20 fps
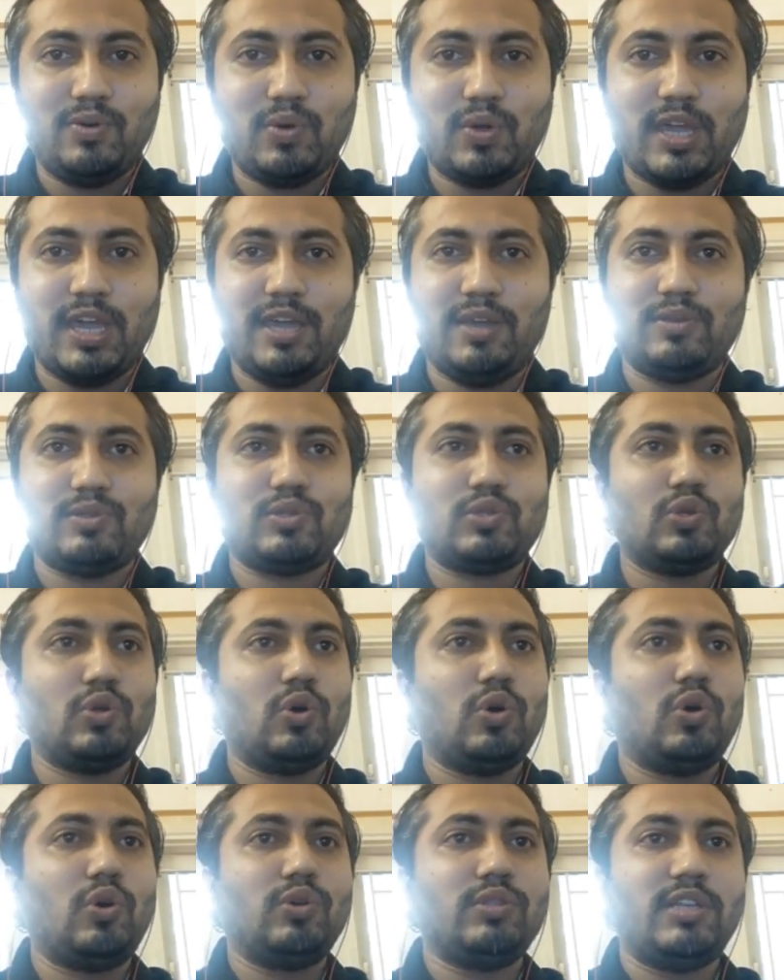Okay,
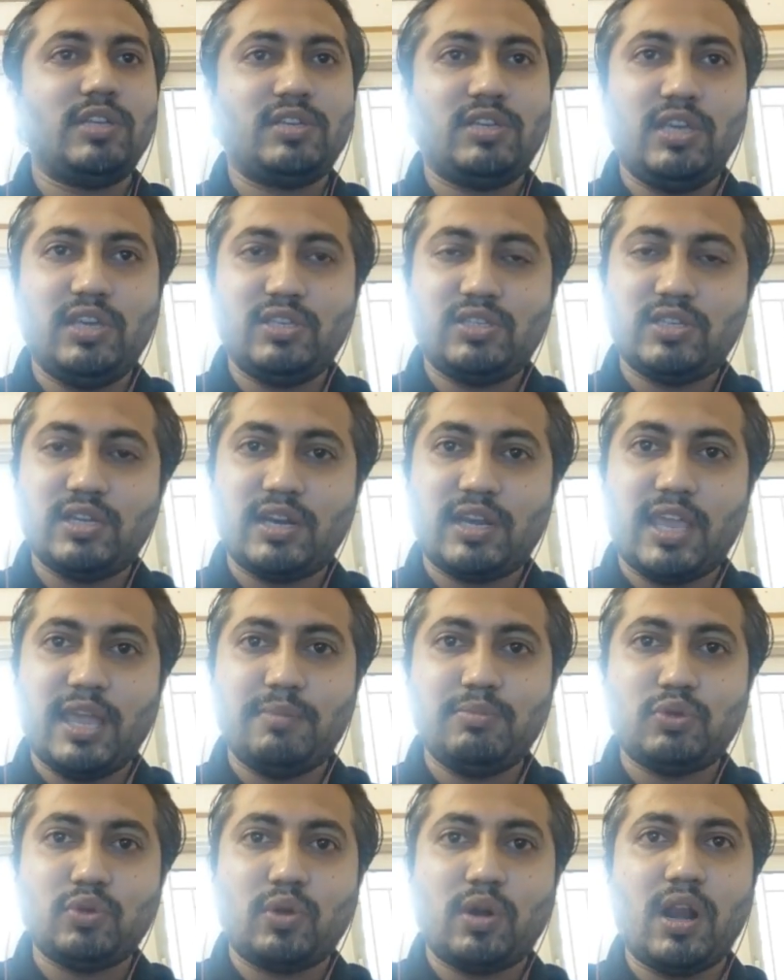so the teacher
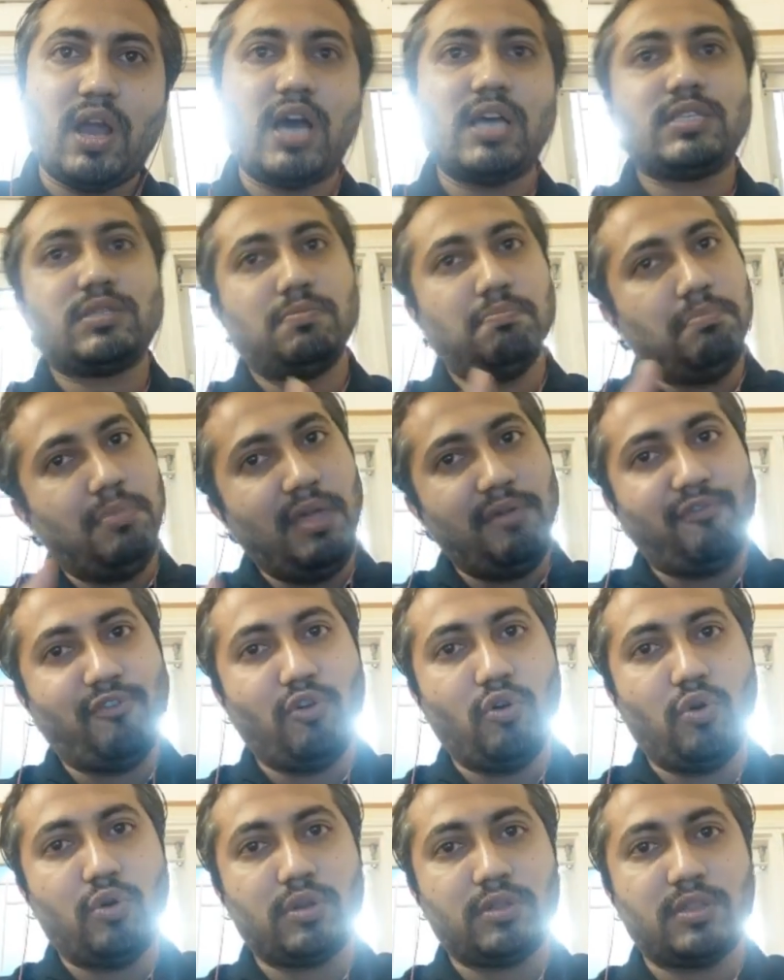came to class
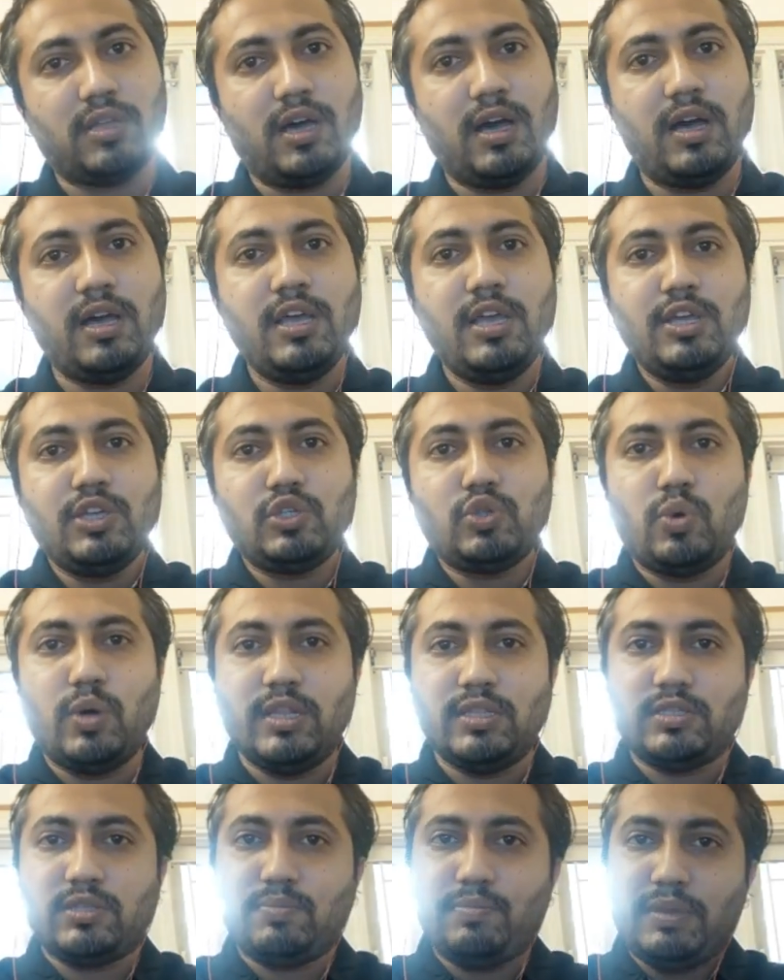before the
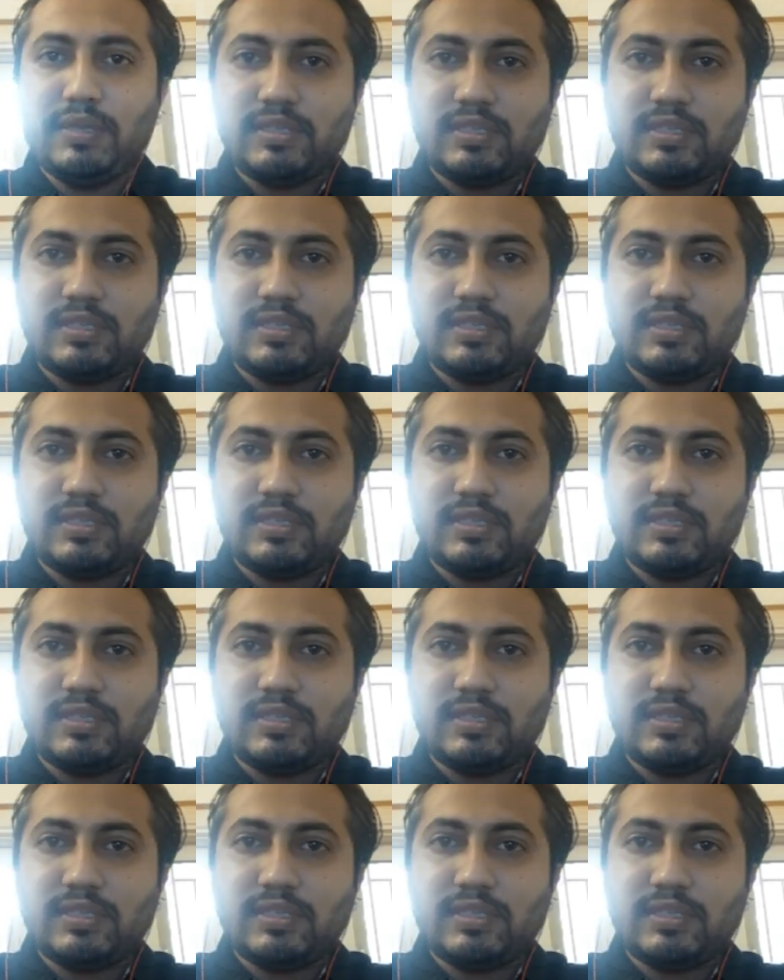students.